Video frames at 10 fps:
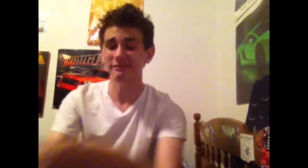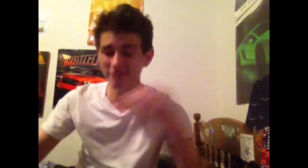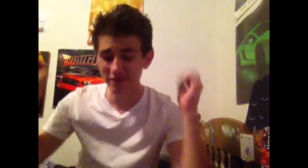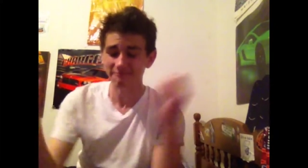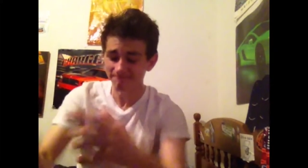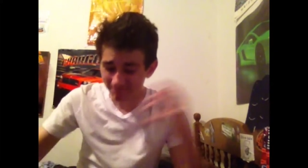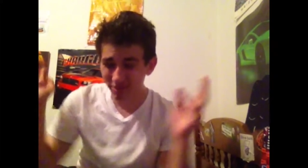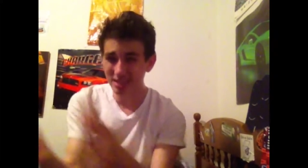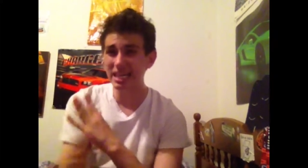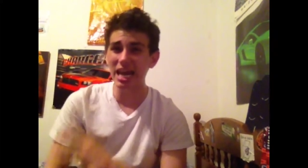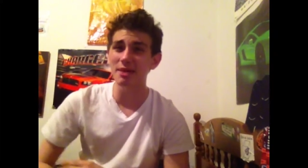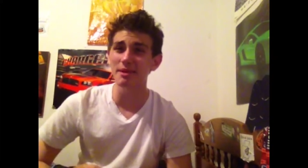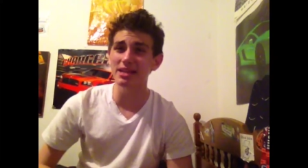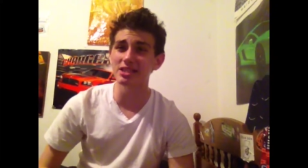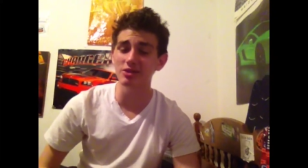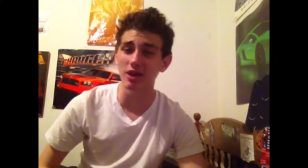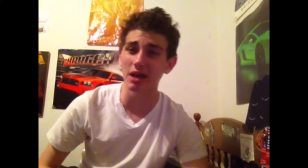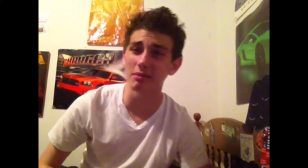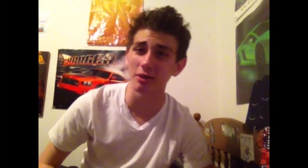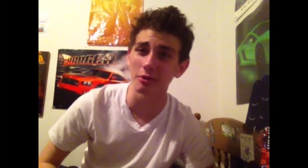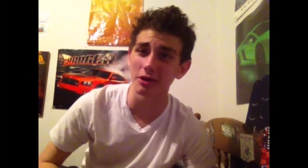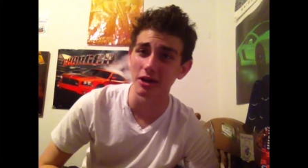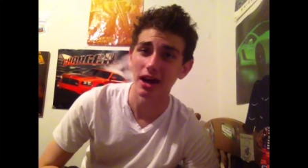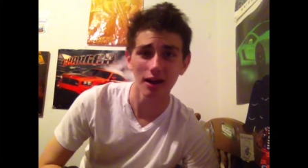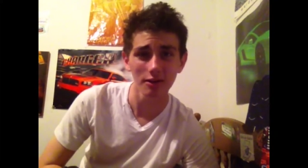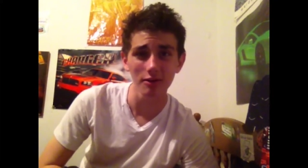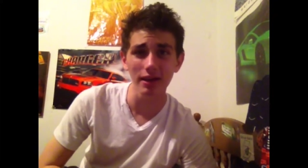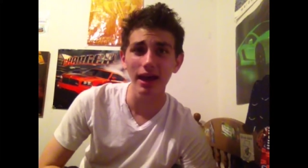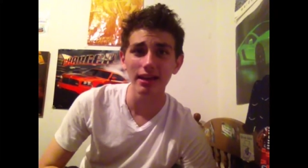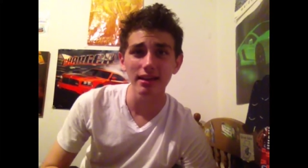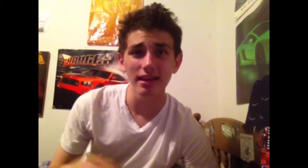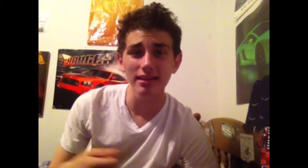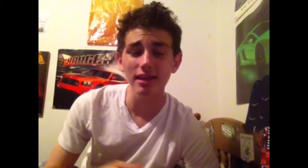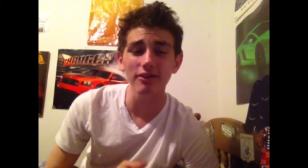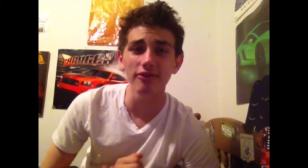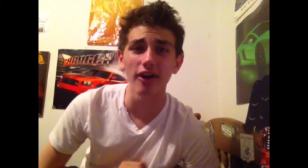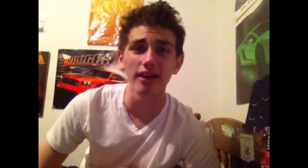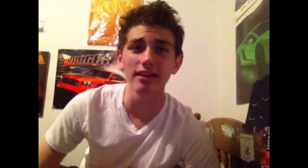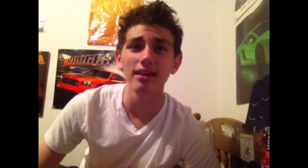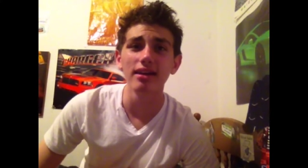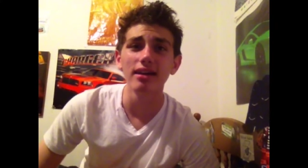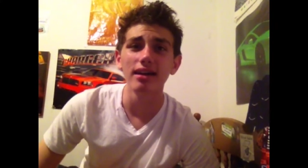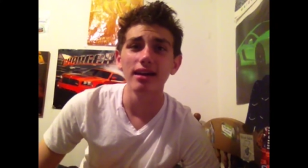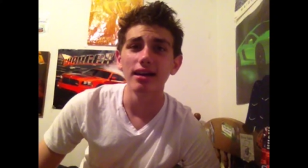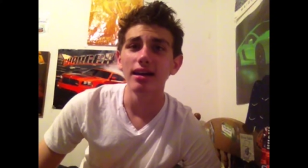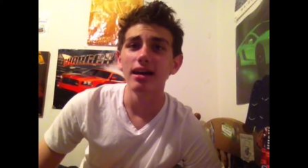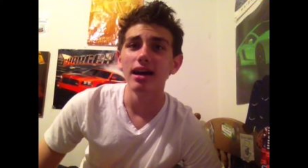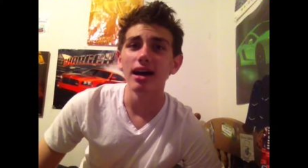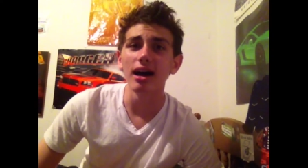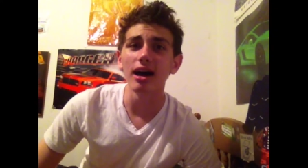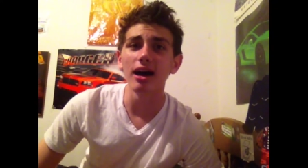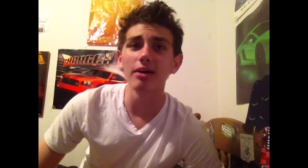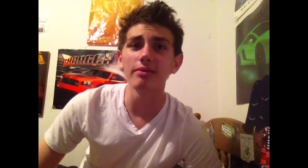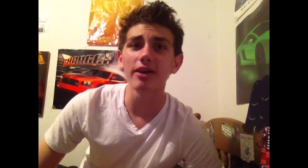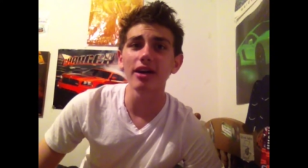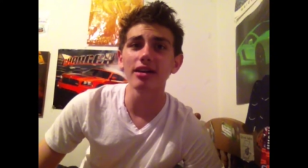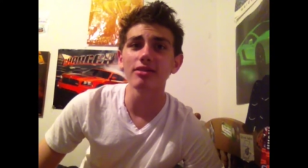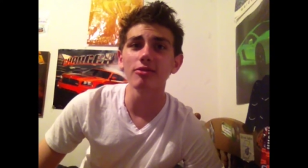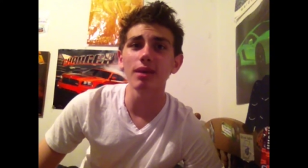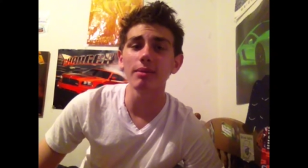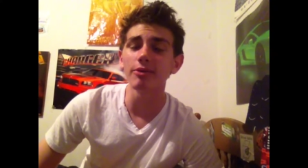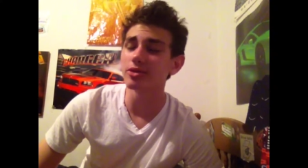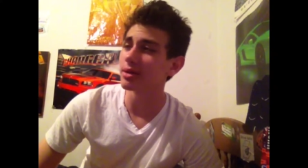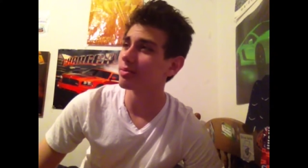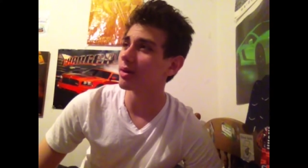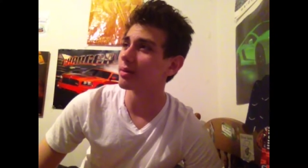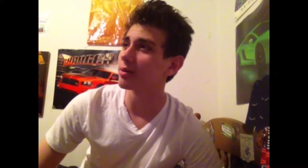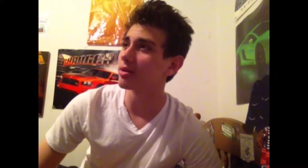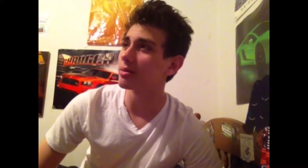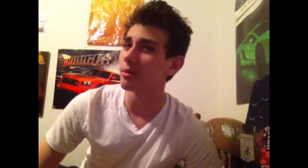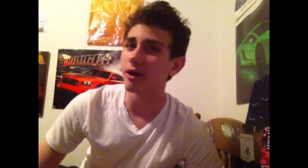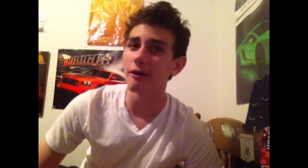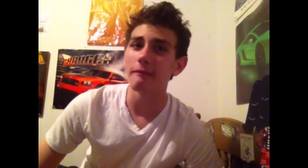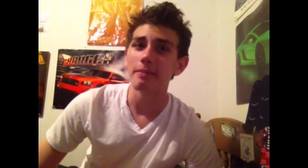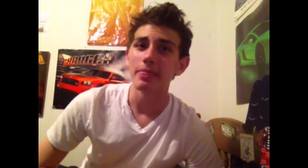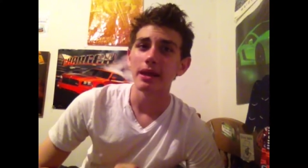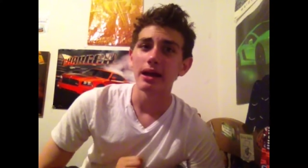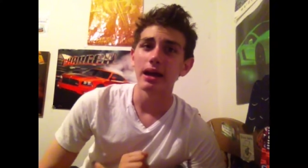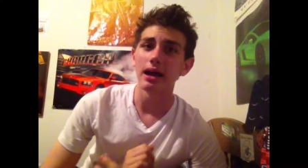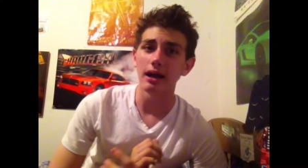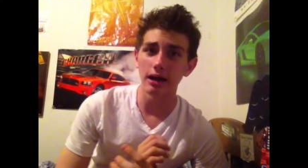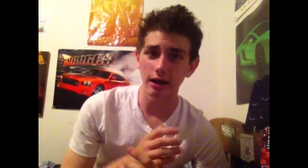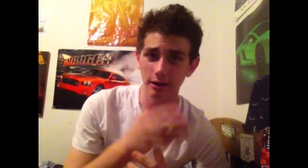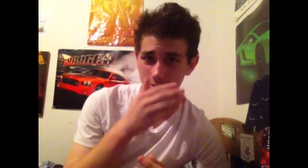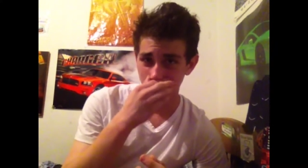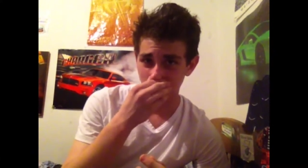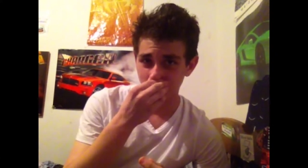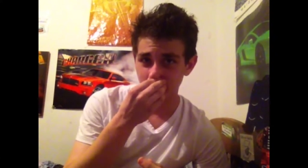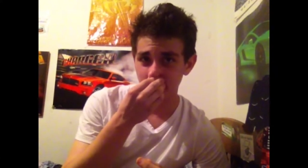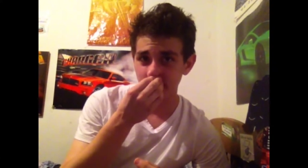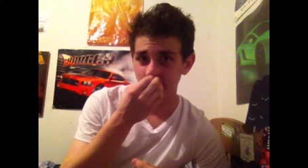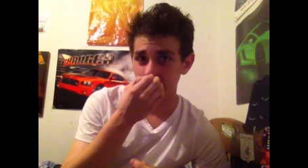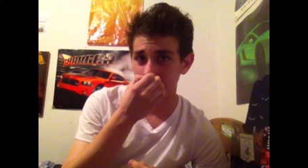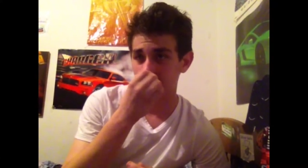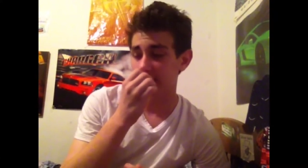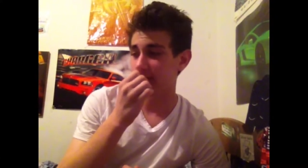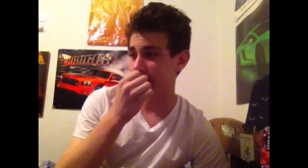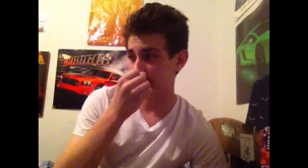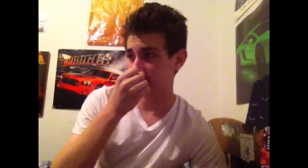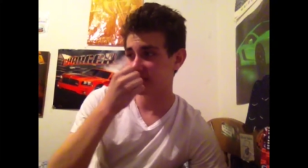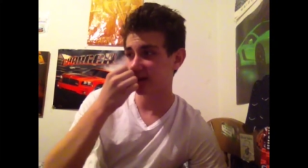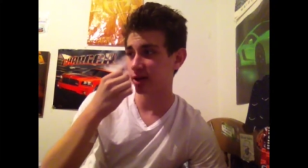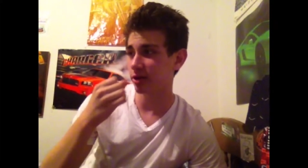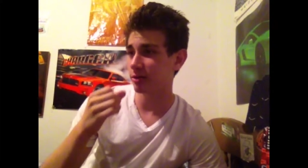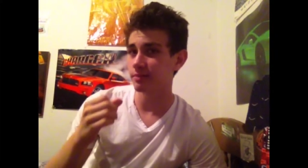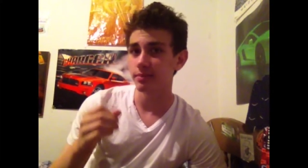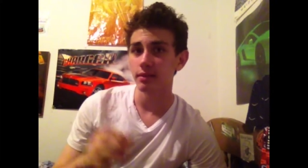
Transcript: I'm just... Put that on my Instagram, my Twitter. I'll do that. It sounds fun. Um, if I actually remember, which I probably will tomorrow. Uh, hopefully, because I'll have nothing to do once I get home.